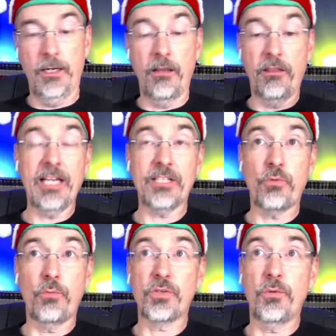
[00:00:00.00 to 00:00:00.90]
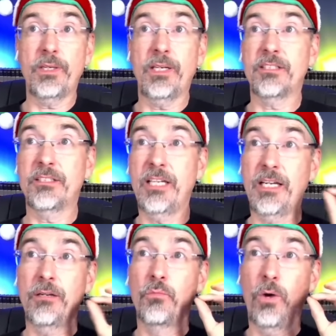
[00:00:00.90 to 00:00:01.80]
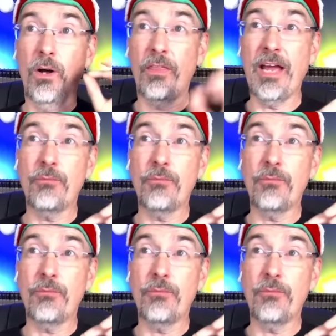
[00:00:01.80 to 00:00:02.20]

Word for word: That's what was going on today. While that